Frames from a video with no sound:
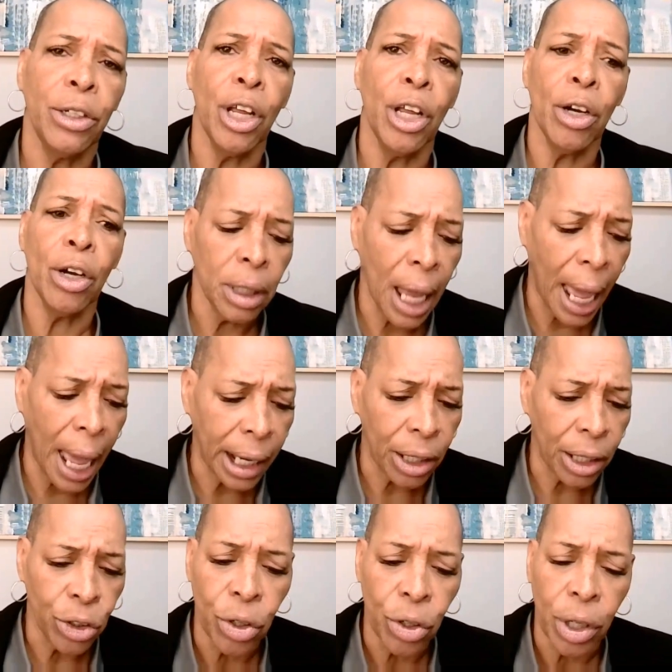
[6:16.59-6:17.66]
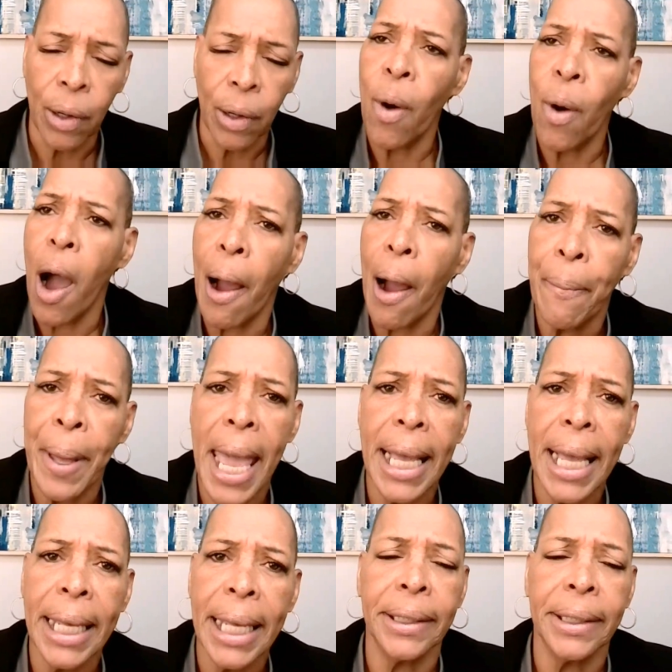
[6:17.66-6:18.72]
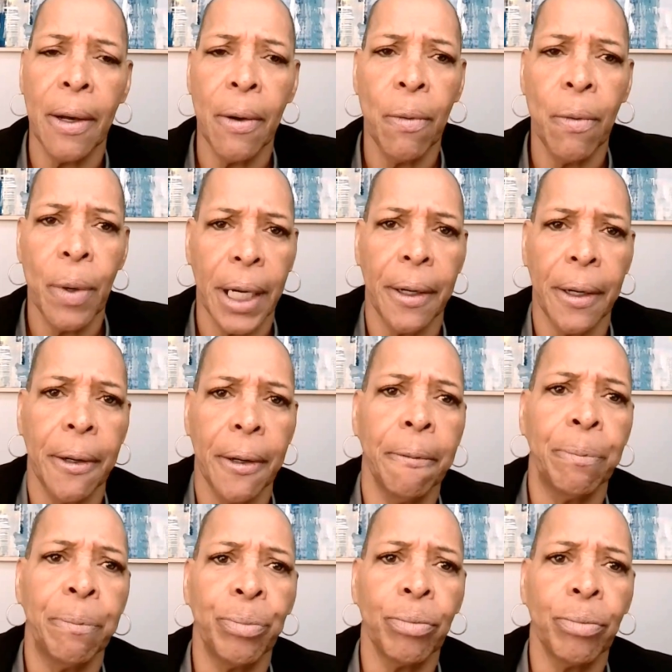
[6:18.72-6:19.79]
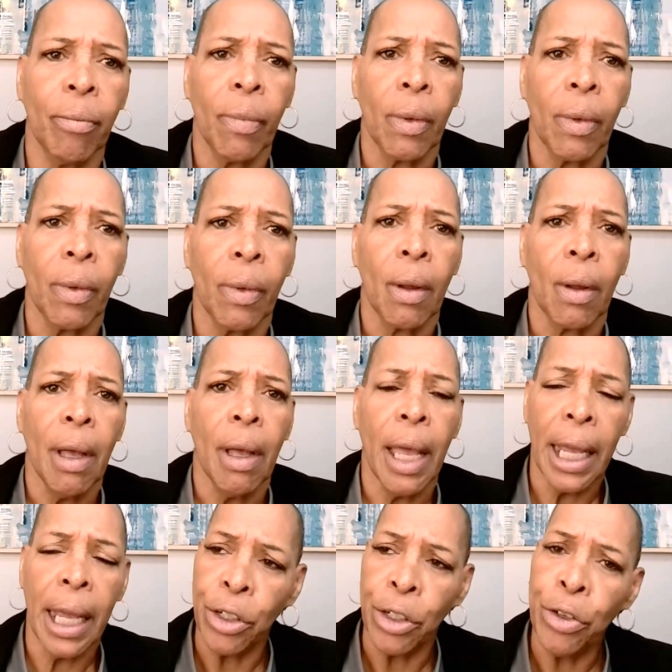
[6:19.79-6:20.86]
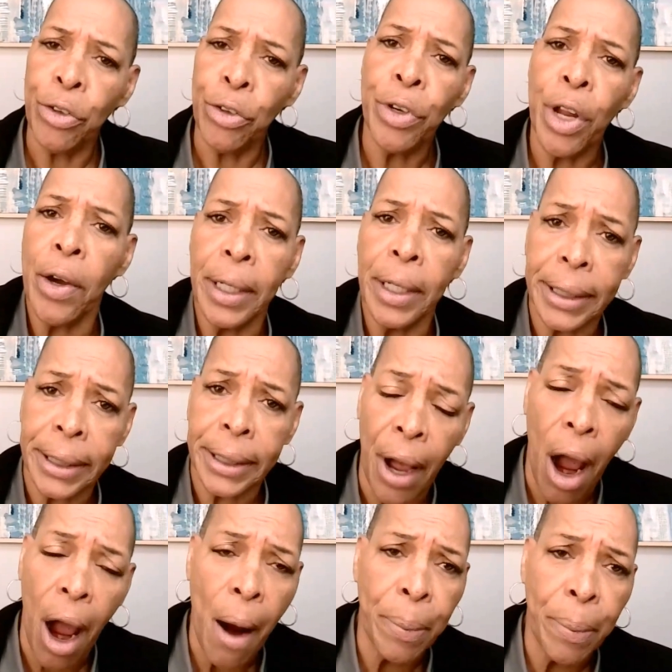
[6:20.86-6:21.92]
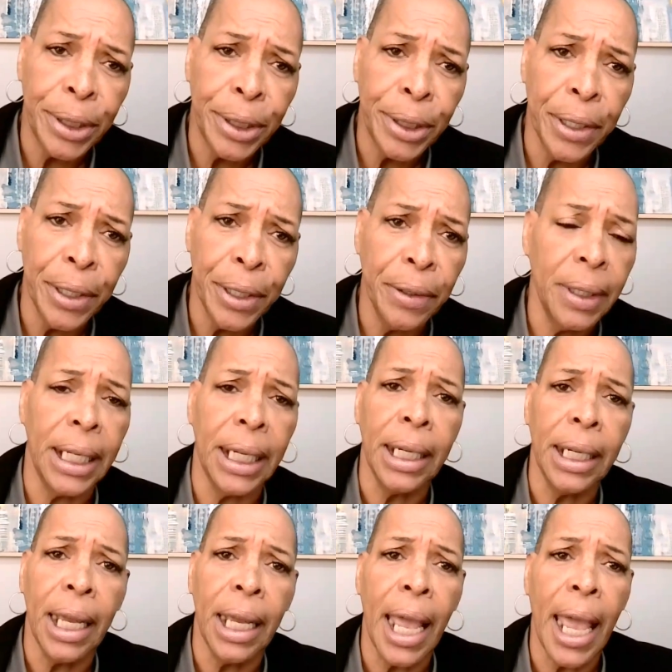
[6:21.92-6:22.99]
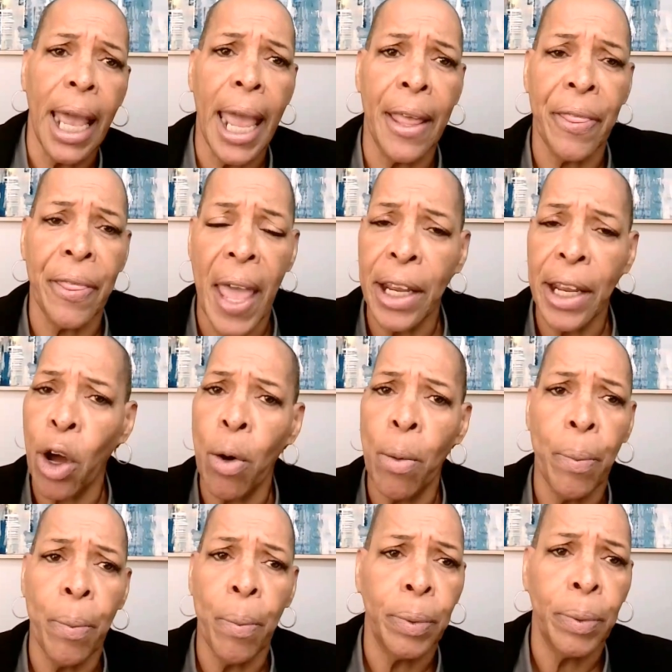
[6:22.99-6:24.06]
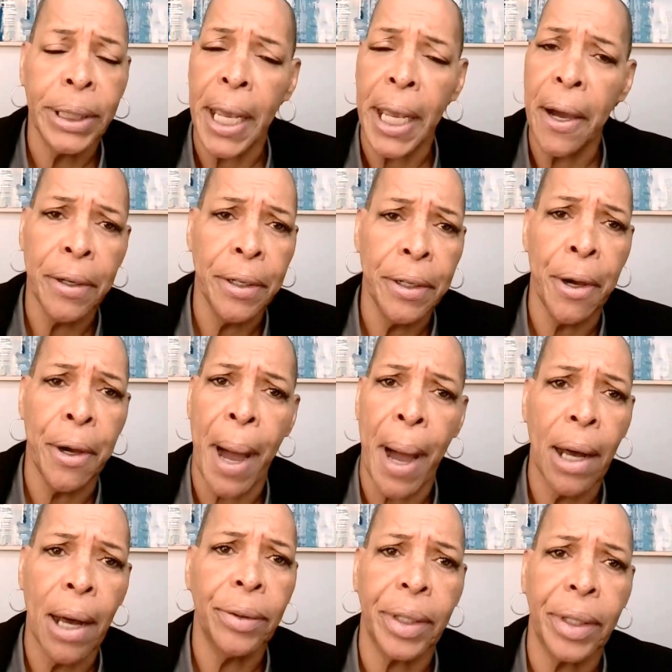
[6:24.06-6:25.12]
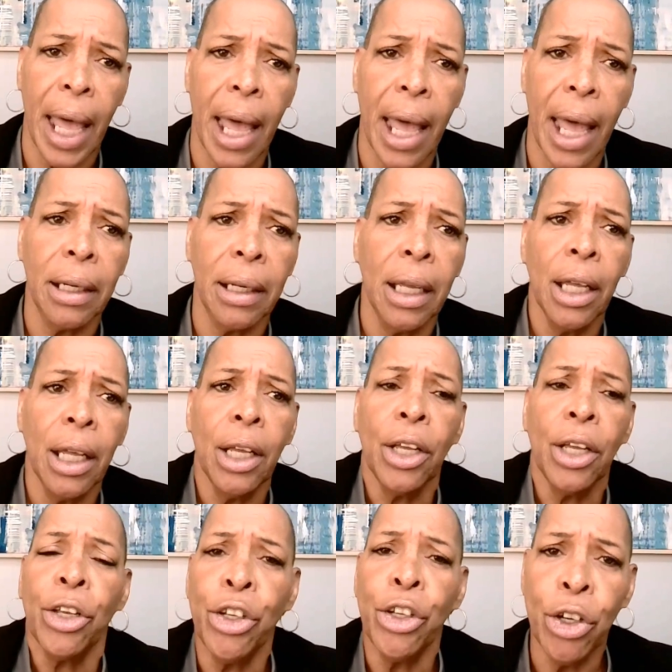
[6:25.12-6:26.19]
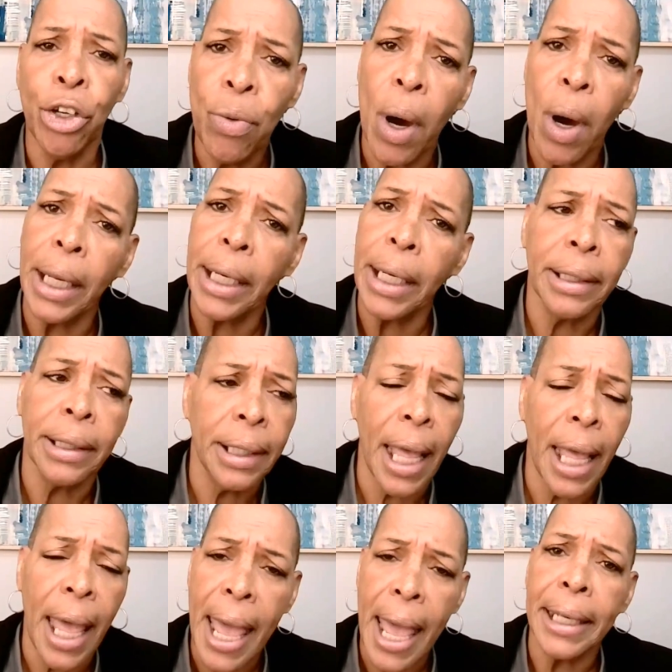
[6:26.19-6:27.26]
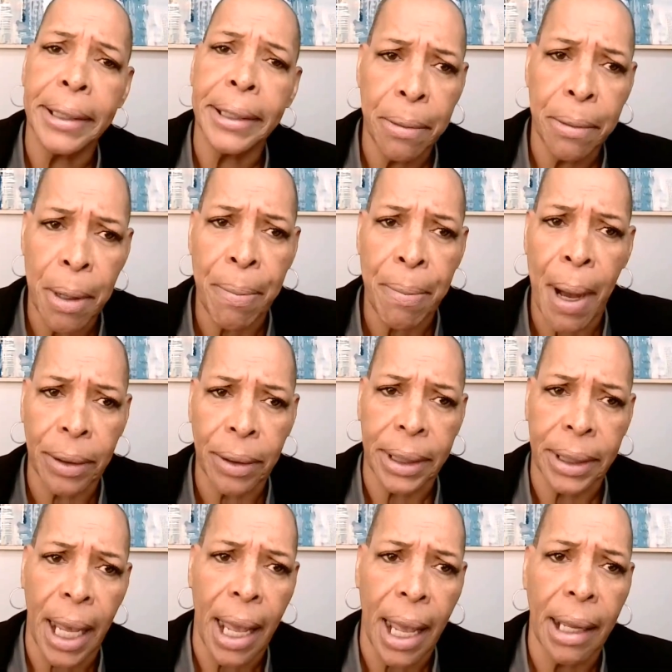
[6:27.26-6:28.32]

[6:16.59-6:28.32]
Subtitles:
Like, you can walk past somewhere and you notice an opportunity and they don't tell you about that. You want to ask them about that.